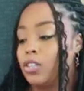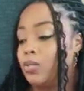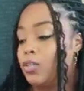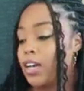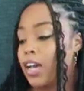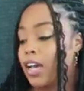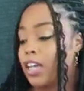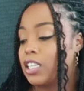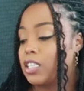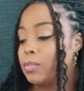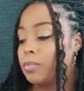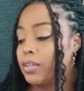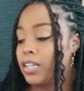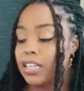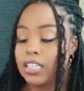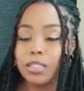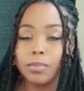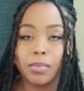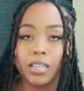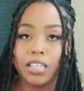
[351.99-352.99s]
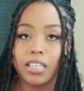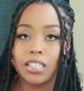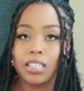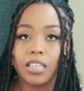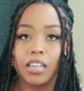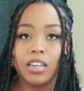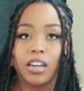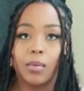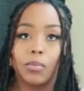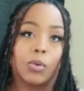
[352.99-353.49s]
You guys, placement is
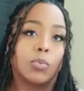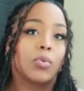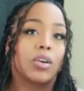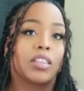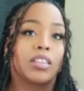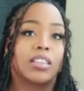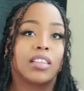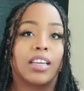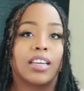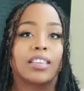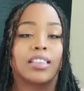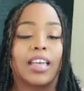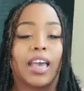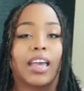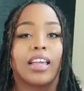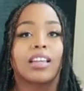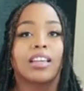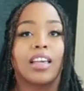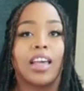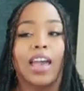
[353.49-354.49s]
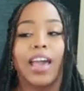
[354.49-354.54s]
the #1 thing that